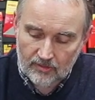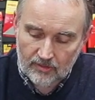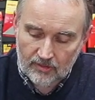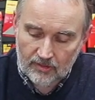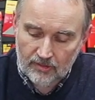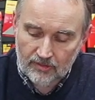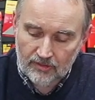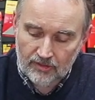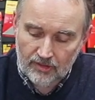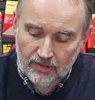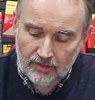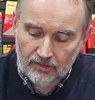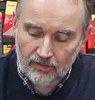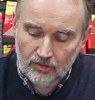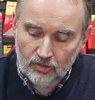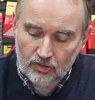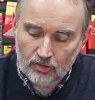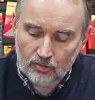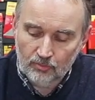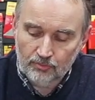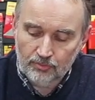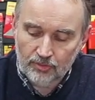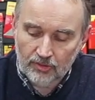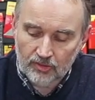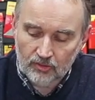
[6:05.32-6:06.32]
and then you
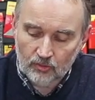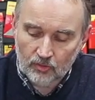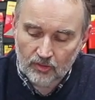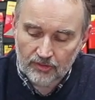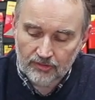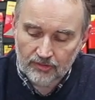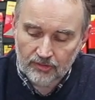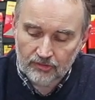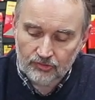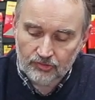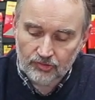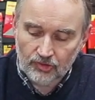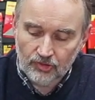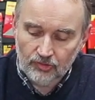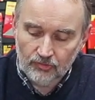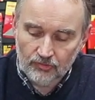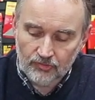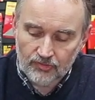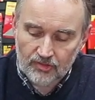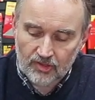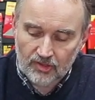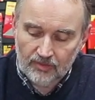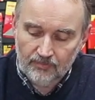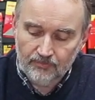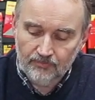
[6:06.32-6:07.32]
can put one of the
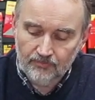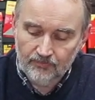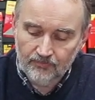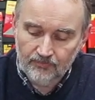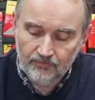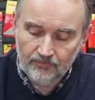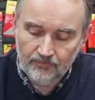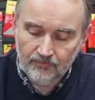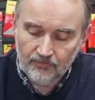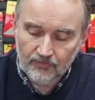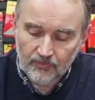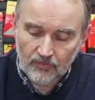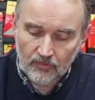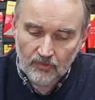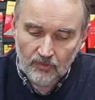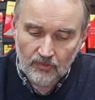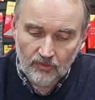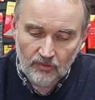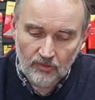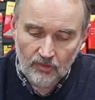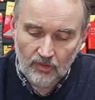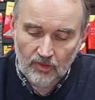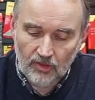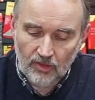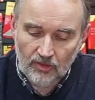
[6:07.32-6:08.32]
drills in.
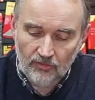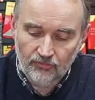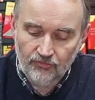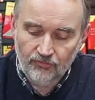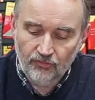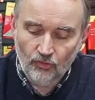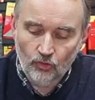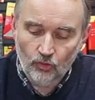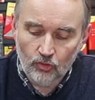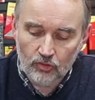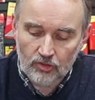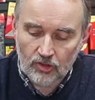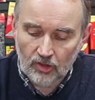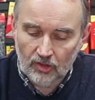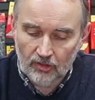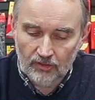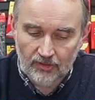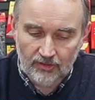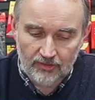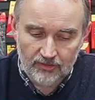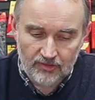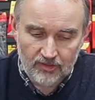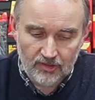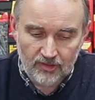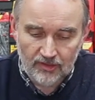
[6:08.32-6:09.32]
You get 4
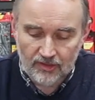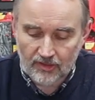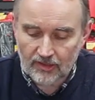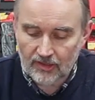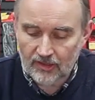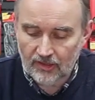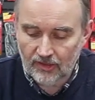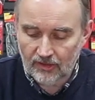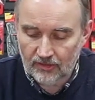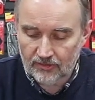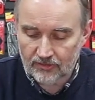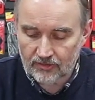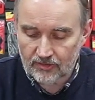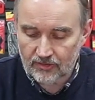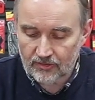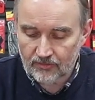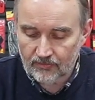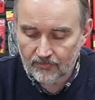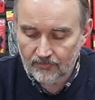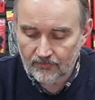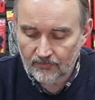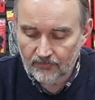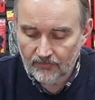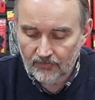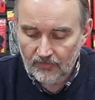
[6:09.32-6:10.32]
collets in the kit,
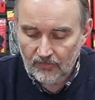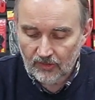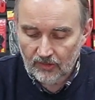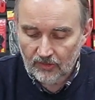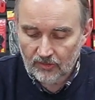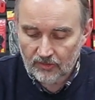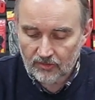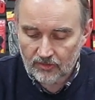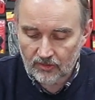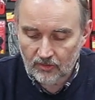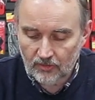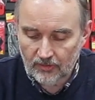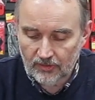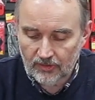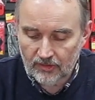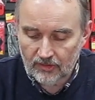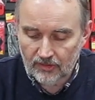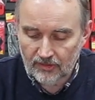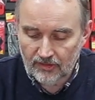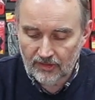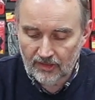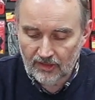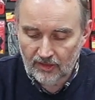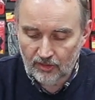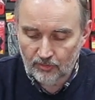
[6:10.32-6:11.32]
so we
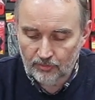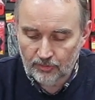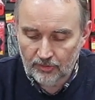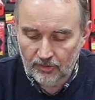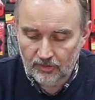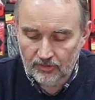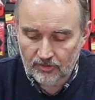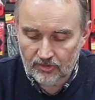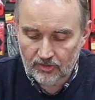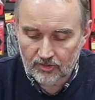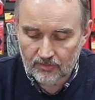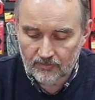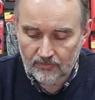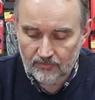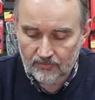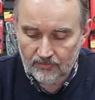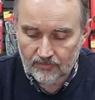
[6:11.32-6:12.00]
can now put